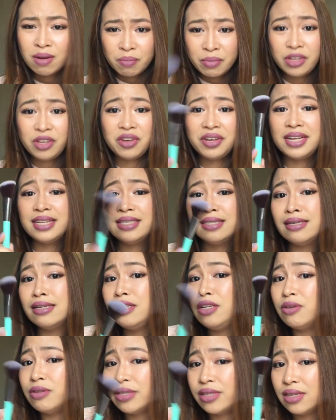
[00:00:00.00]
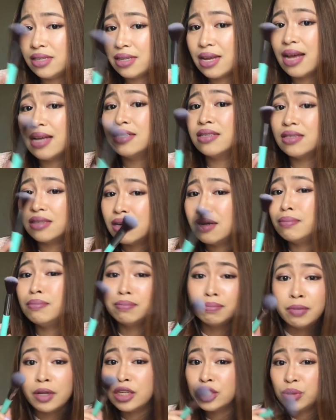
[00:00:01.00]
But you can still use this as a
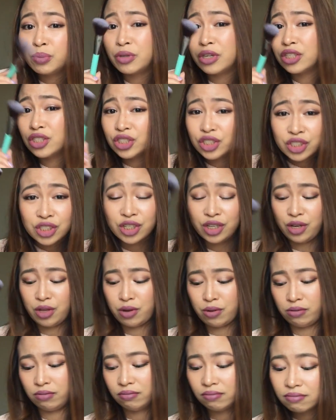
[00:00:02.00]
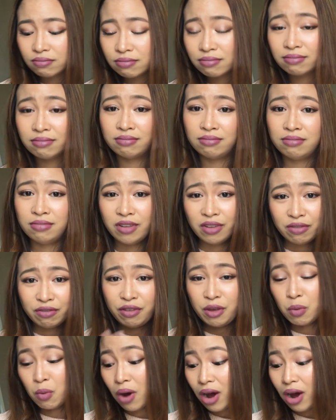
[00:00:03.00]
blush brush, if you